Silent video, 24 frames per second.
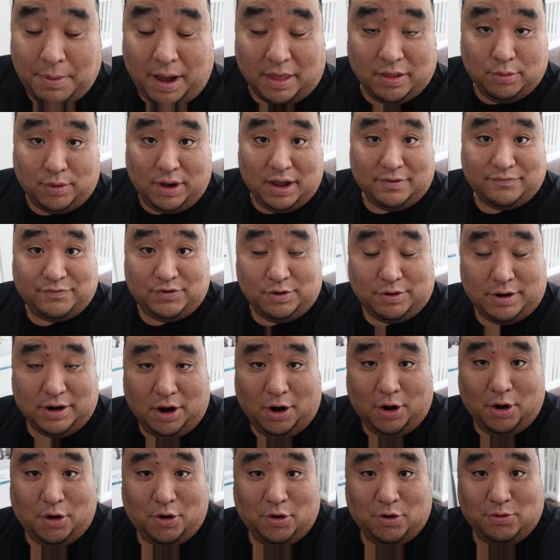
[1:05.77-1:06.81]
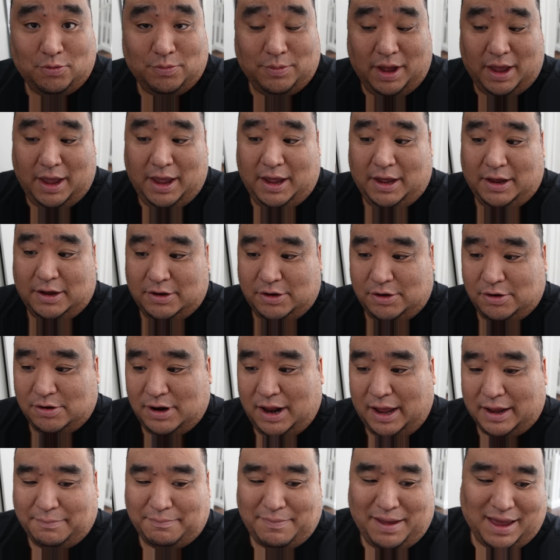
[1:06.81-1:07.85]
By the way, if you're at home and you're
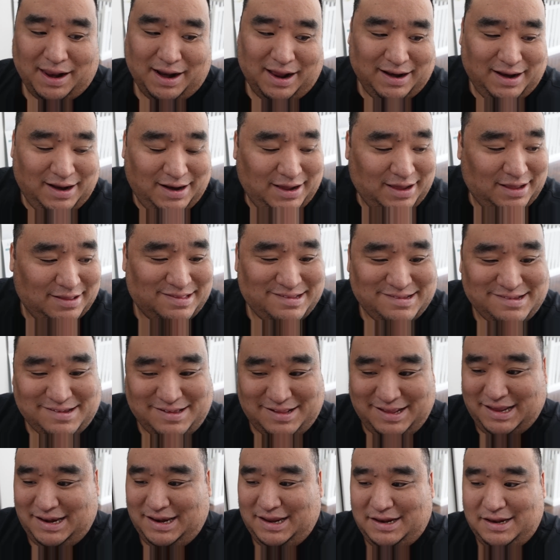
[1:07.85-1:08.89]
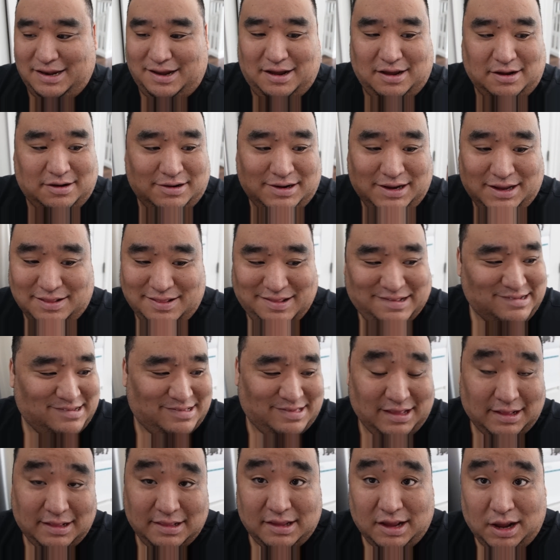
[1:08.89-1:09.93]
like, man, I need to get this cleaning done or get this
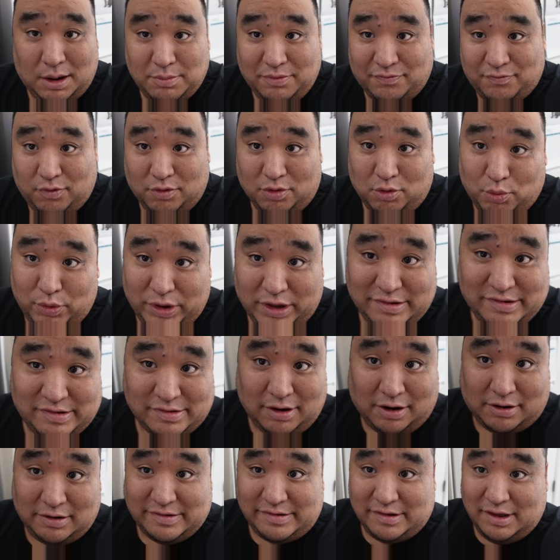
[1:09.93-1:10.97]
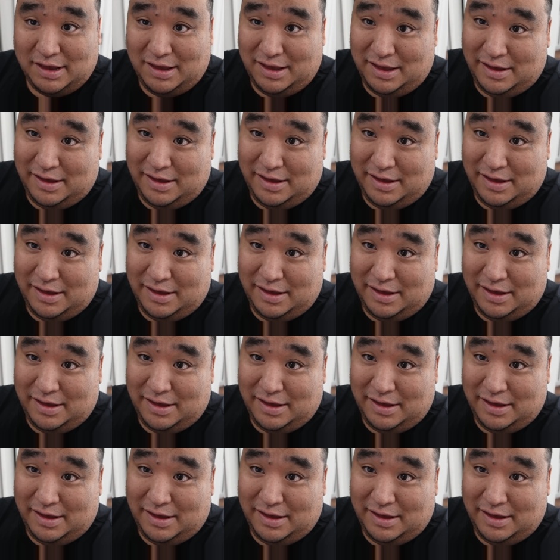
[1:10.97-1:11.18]
thing done before the week starts,